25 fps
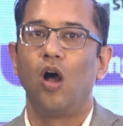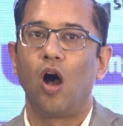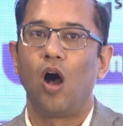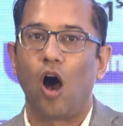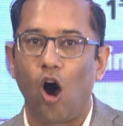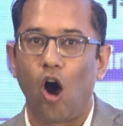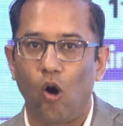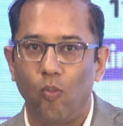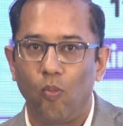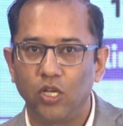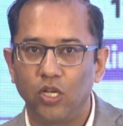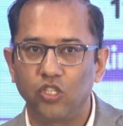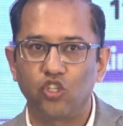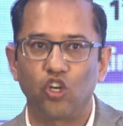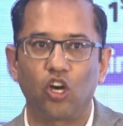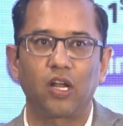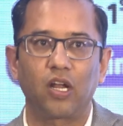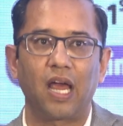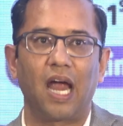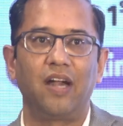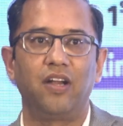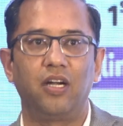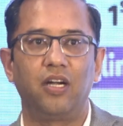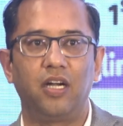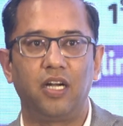how much your
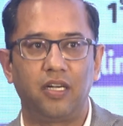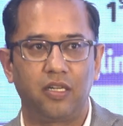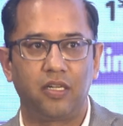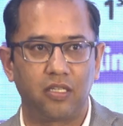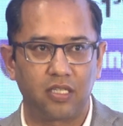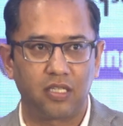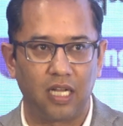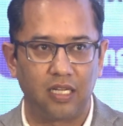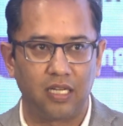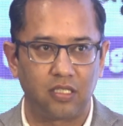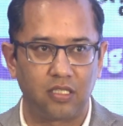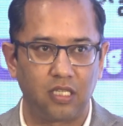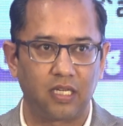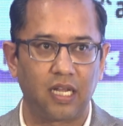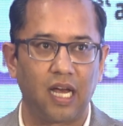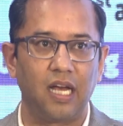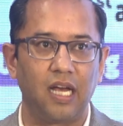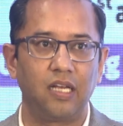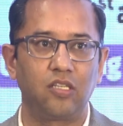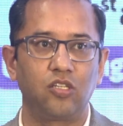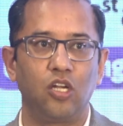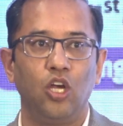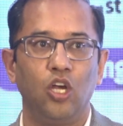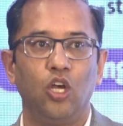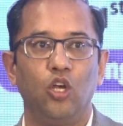candidate is
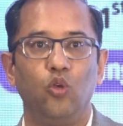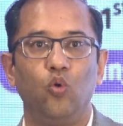sensitized.